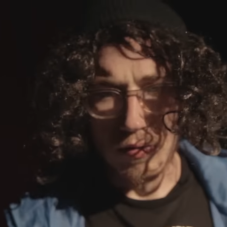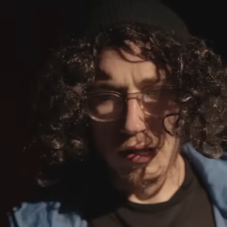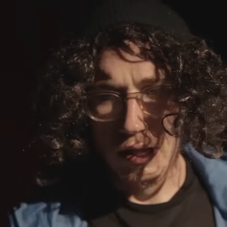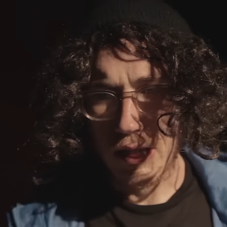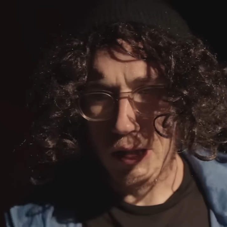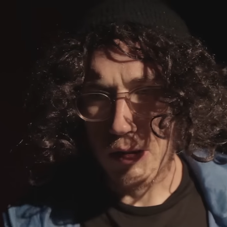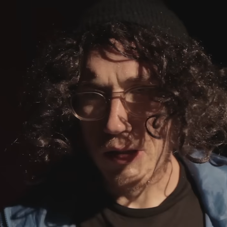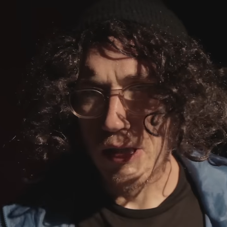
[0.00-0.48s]

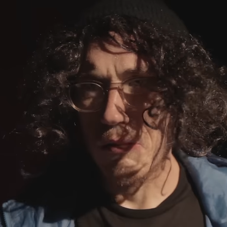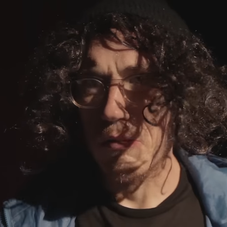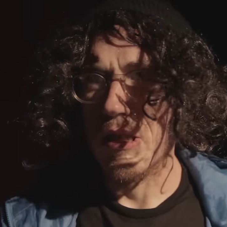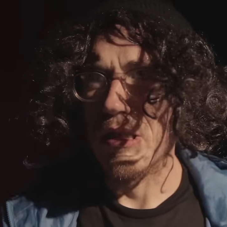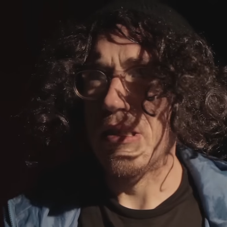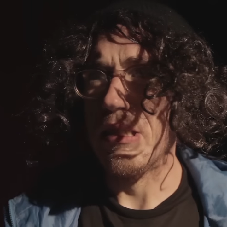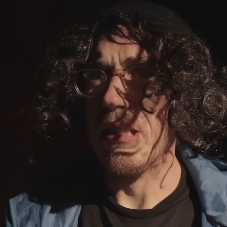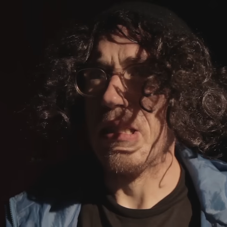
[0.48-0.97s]
really only
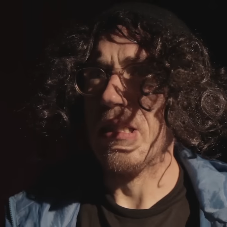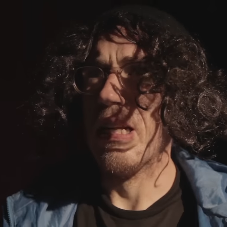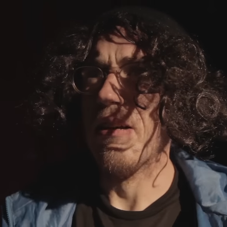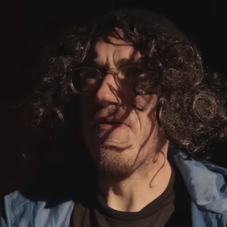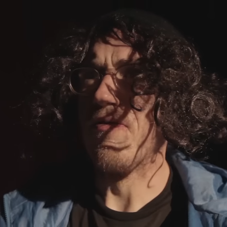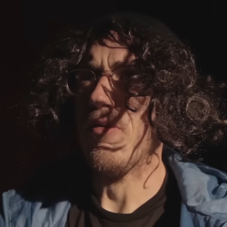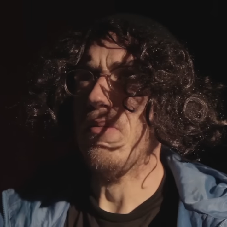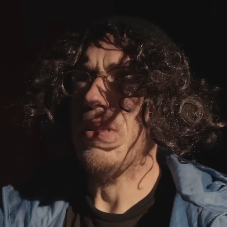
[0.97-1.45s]
one thing
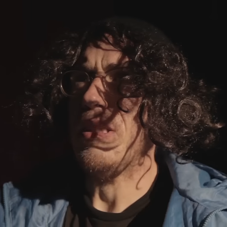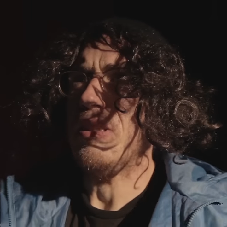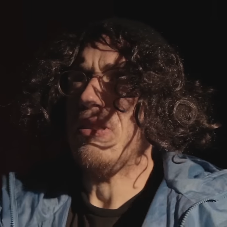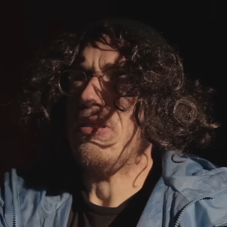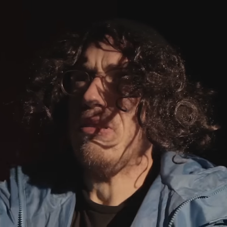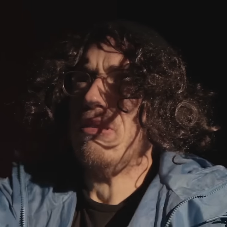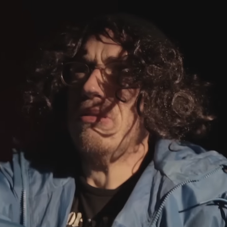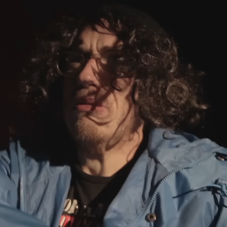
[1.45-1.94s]
left for me to
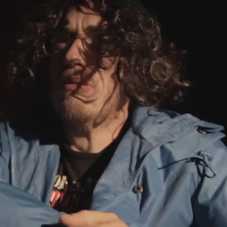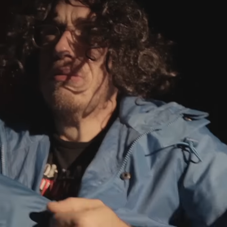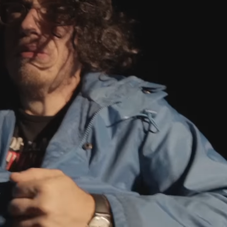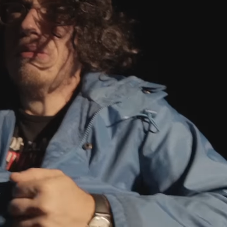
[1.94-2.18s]
do.